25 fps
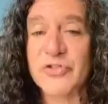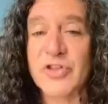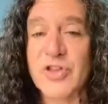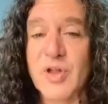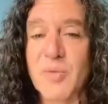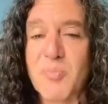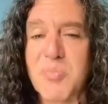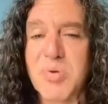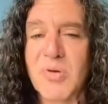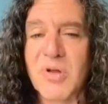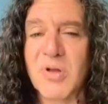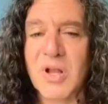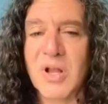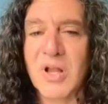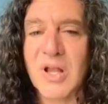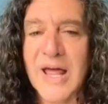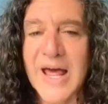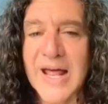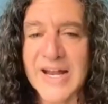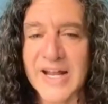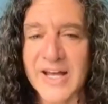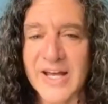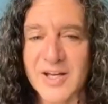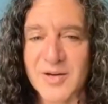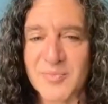on the
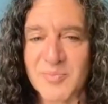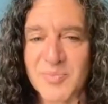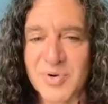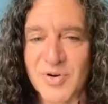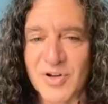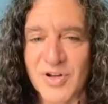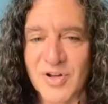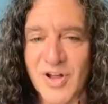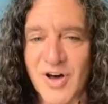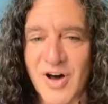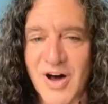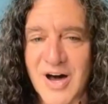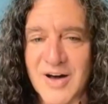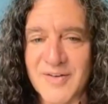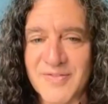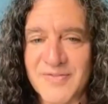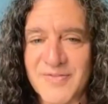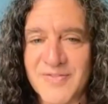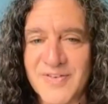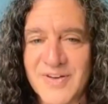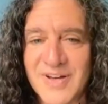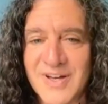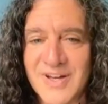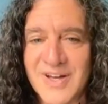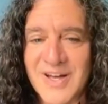planet can pull
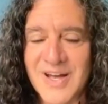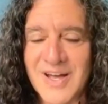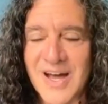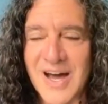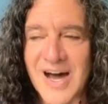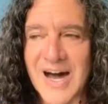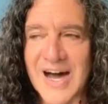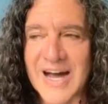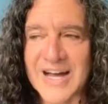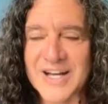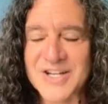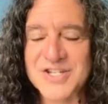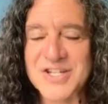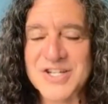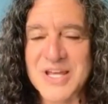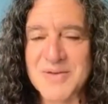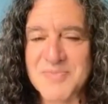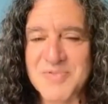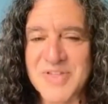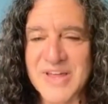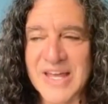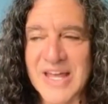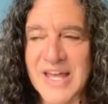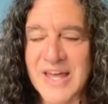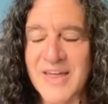off. Mm-hmm. I just mm-hmm. keep
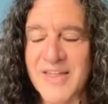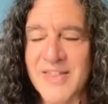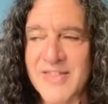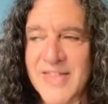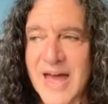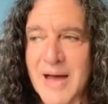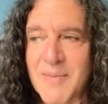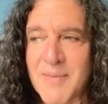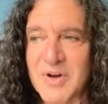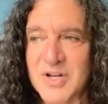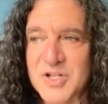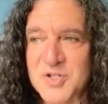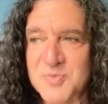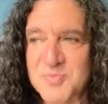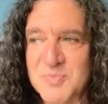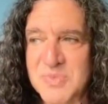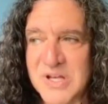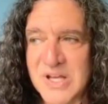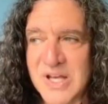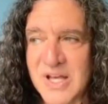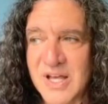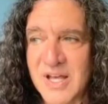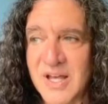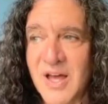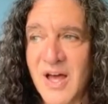thinking that must
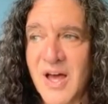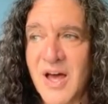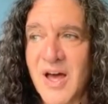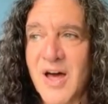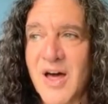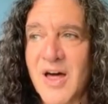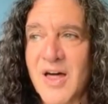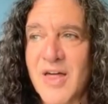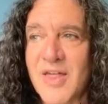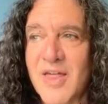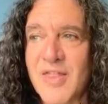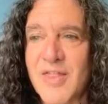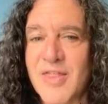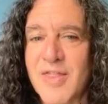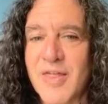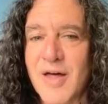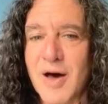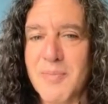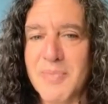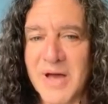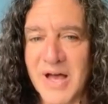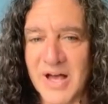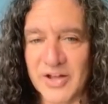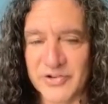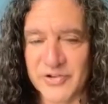be the
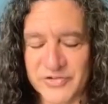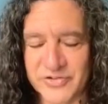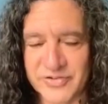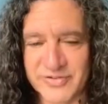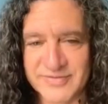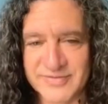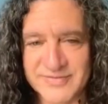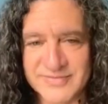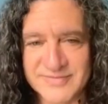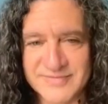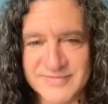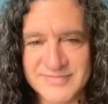best.